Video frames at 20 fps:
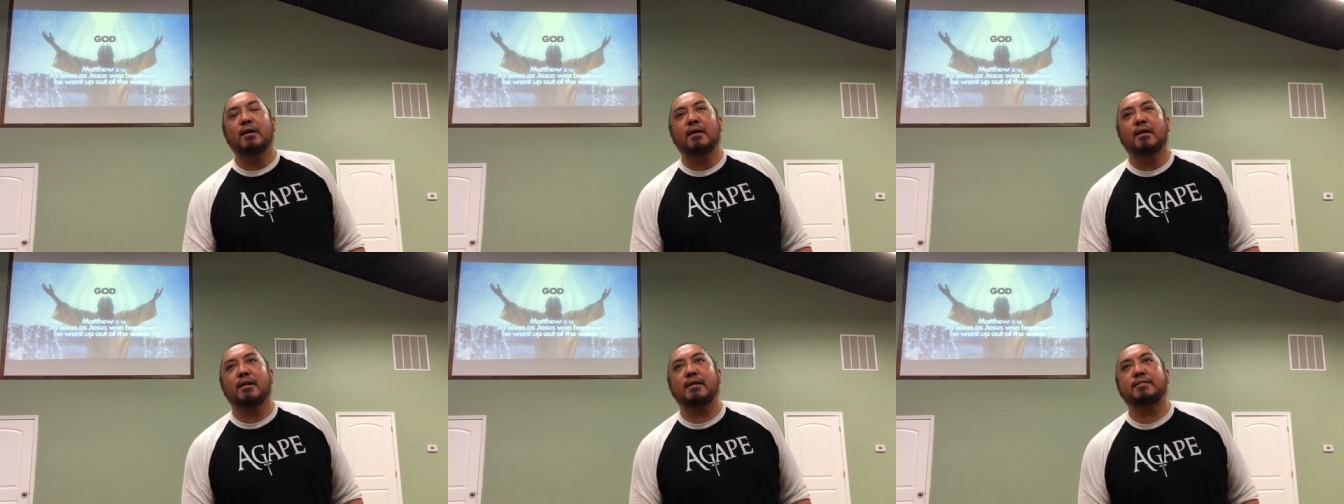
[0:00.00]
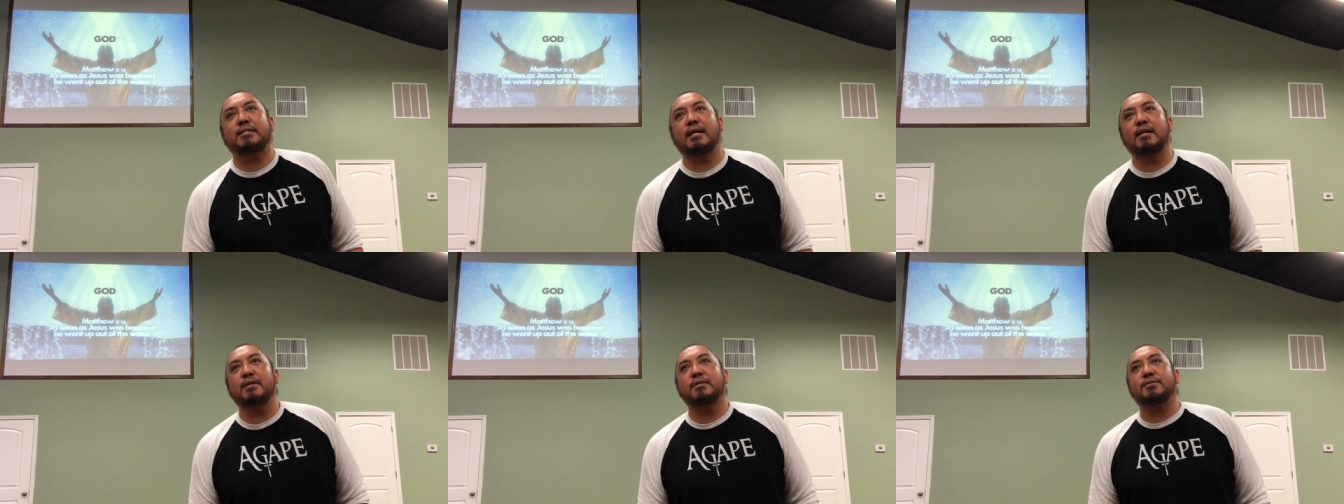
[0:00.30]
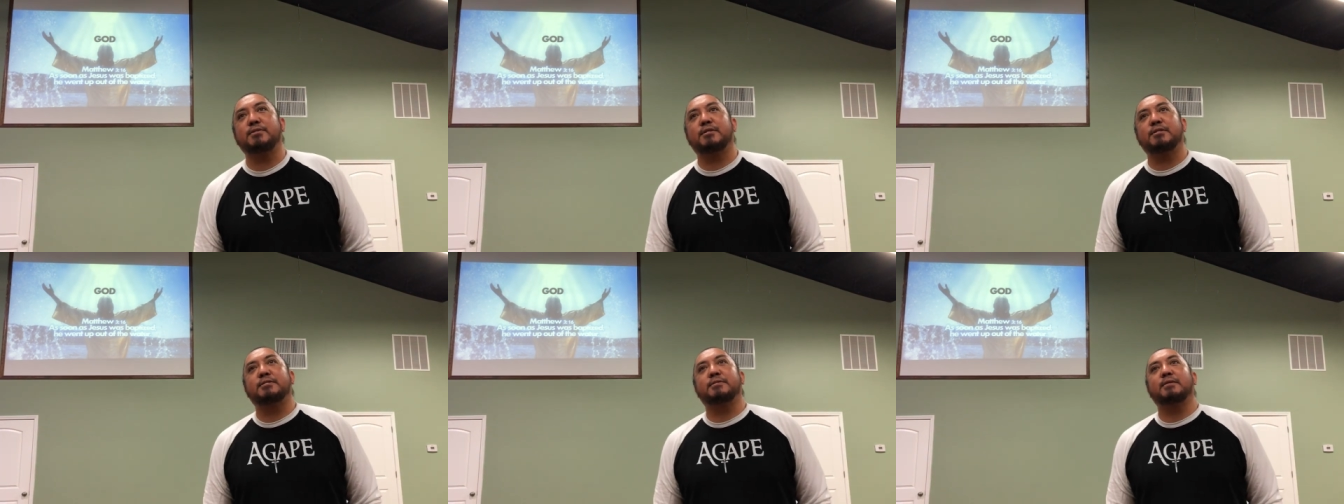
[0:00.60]
Let's get
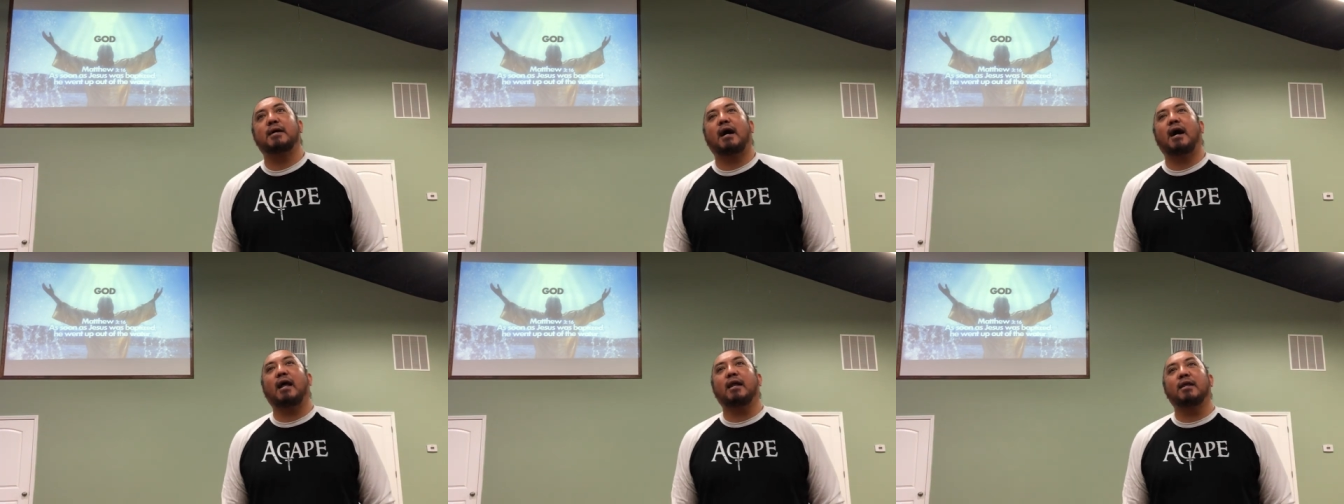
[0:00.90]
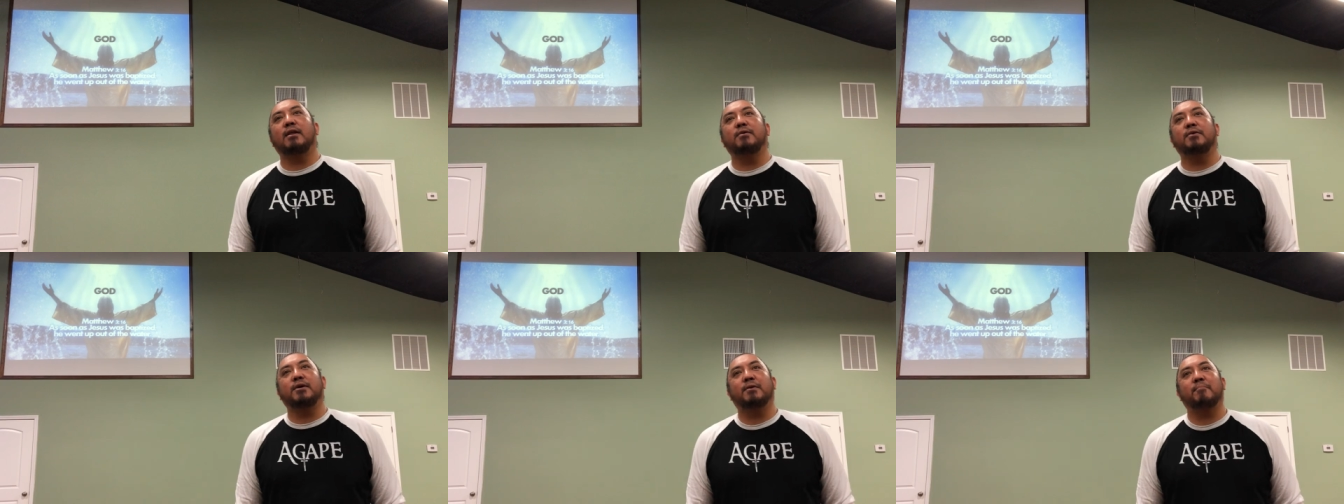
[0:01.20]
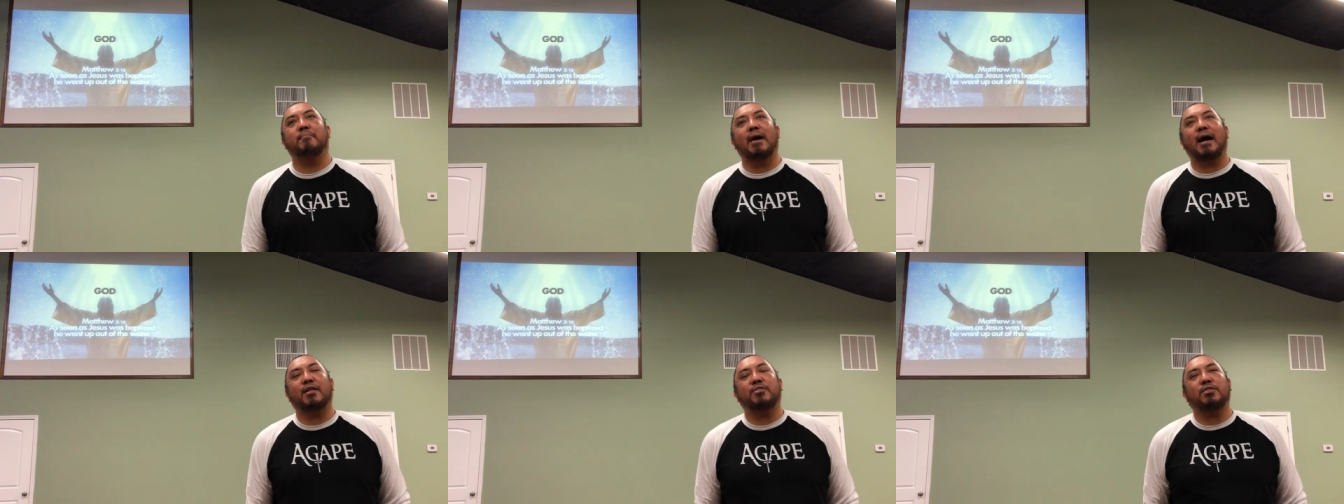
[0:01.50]
into this. Hallelujah.
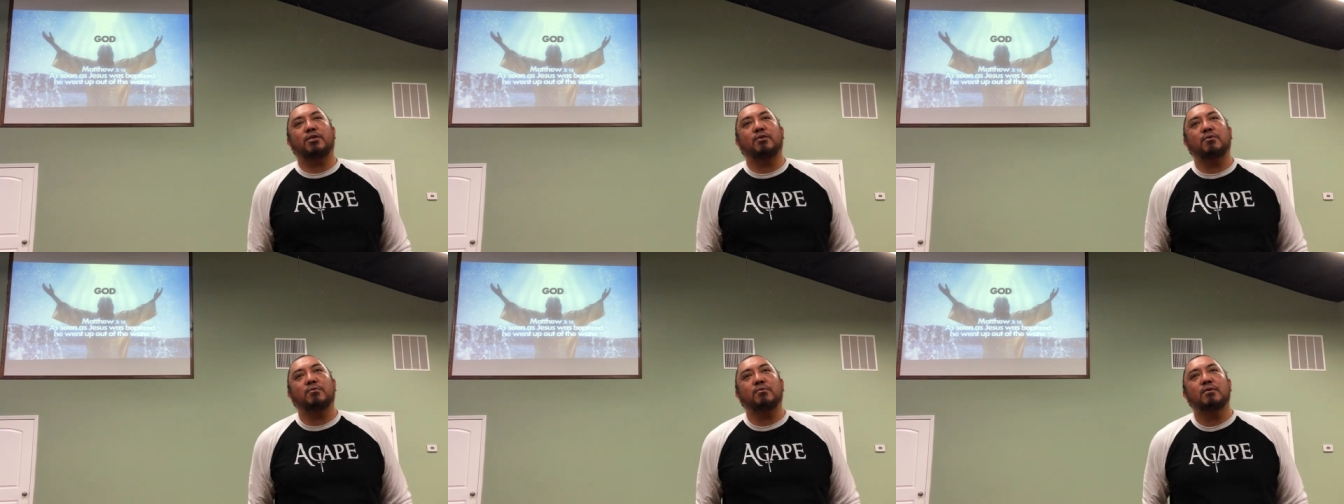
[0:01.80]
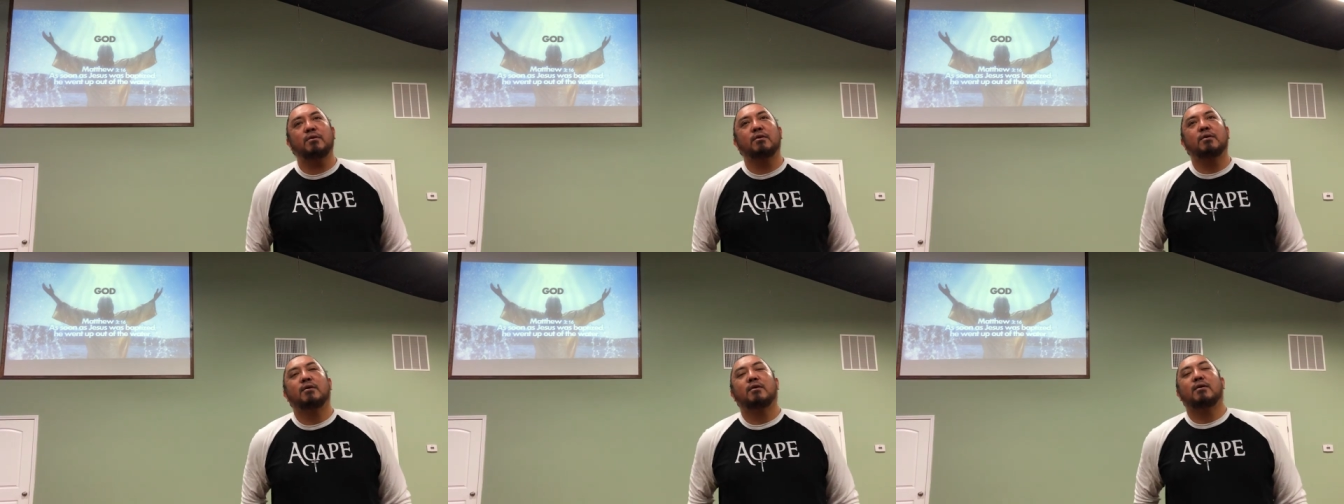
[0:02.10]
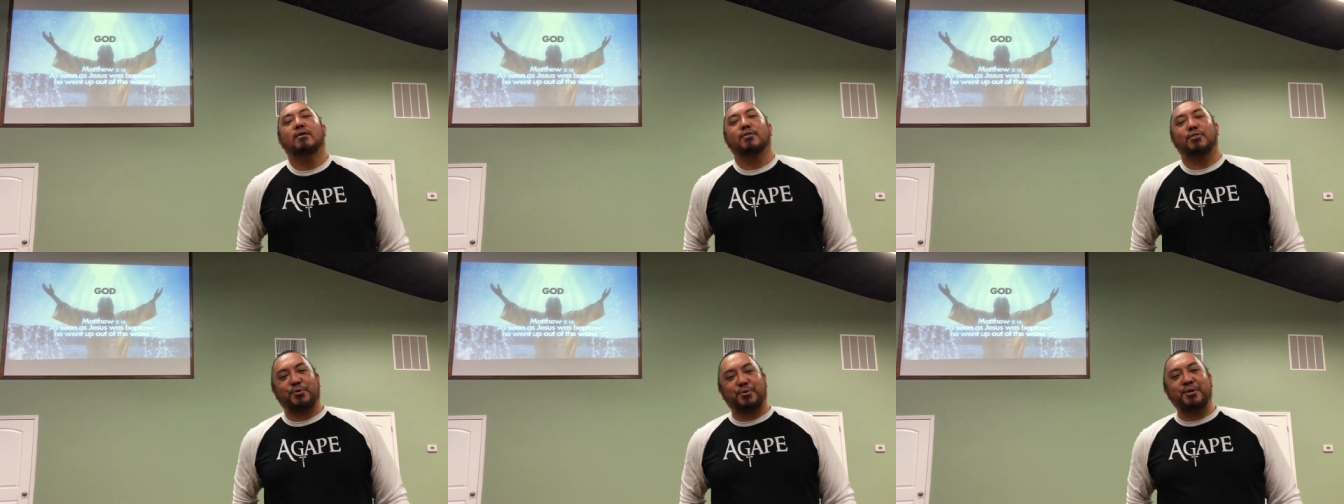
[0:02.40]
Matthew
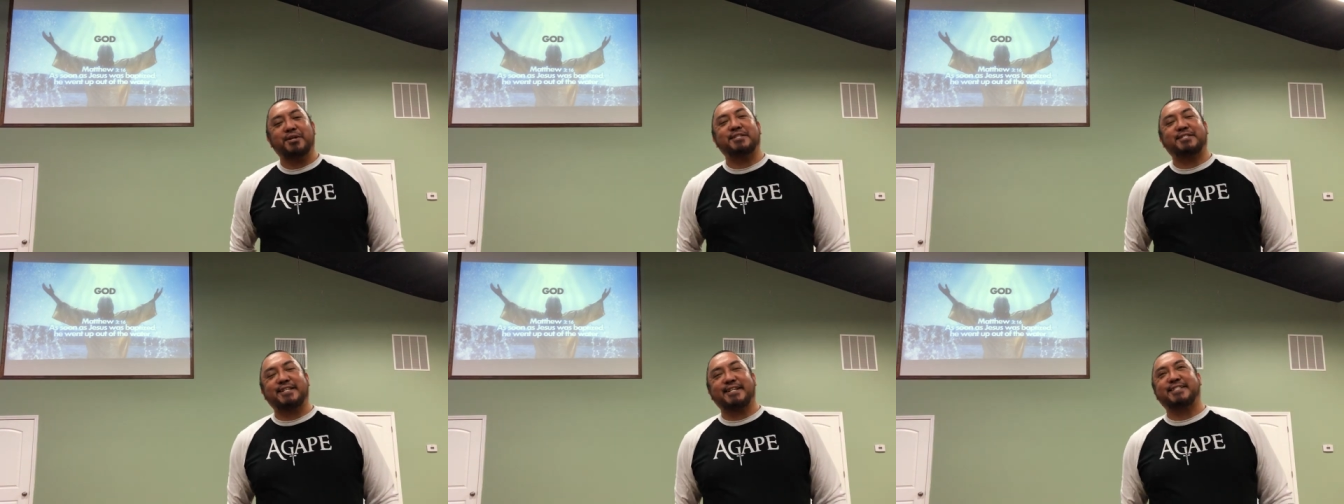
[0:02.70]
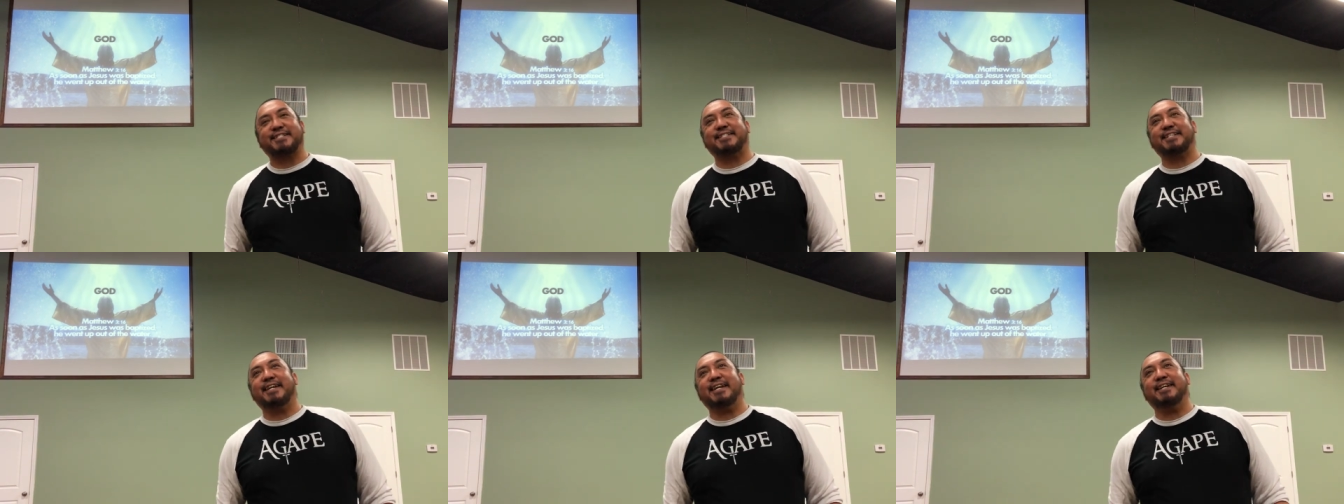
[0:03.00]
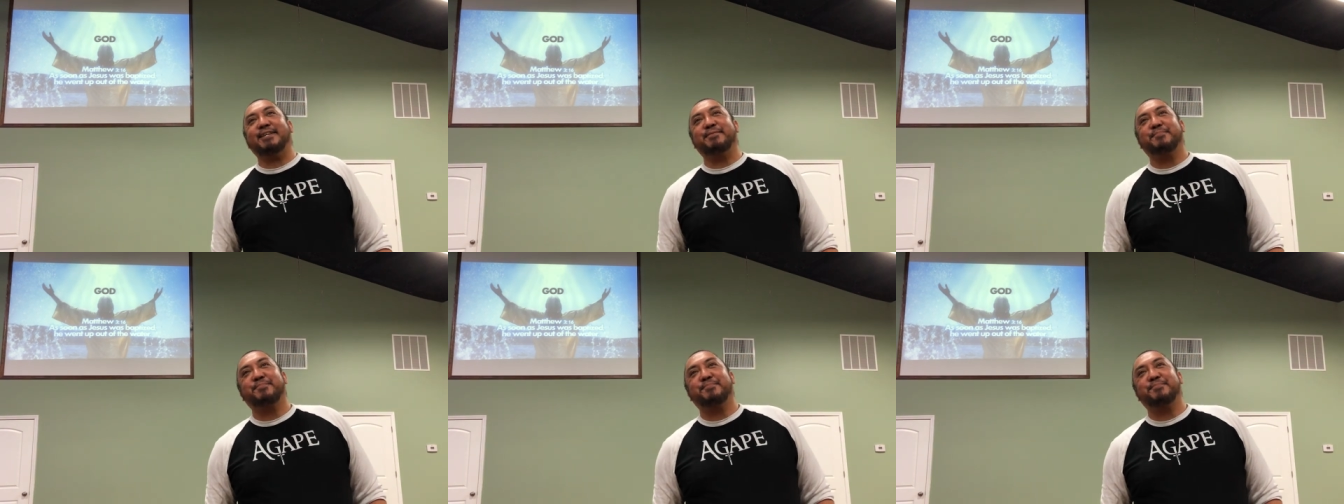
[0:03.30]
3:16.